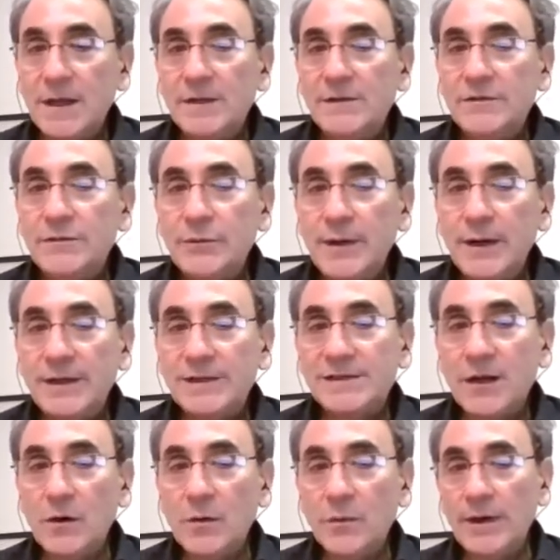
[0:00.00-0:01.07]
to
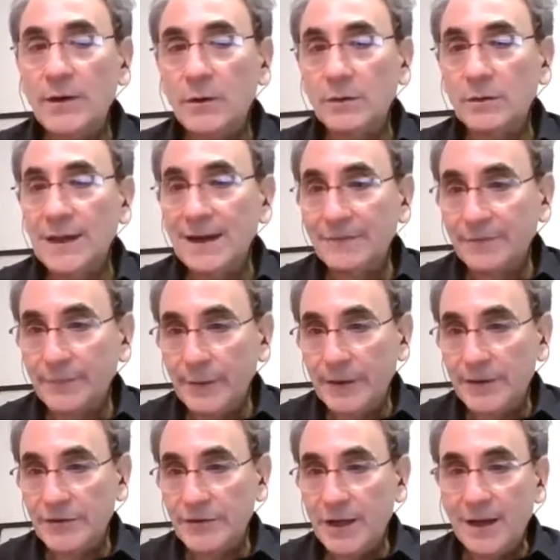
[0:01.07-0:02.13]
accelerate or
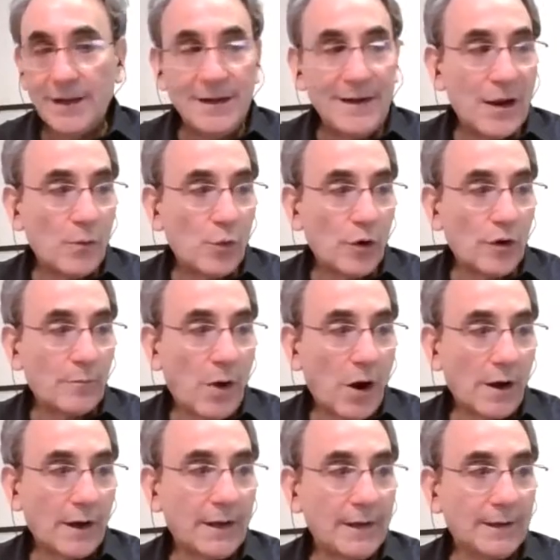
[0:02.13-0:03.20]
leverage network
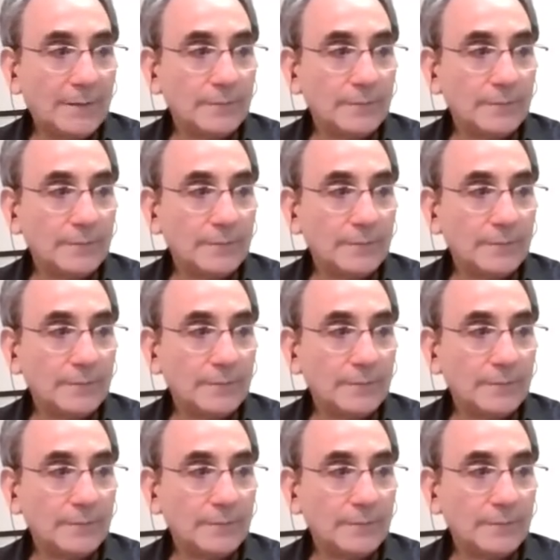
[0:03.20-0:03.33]
marketing.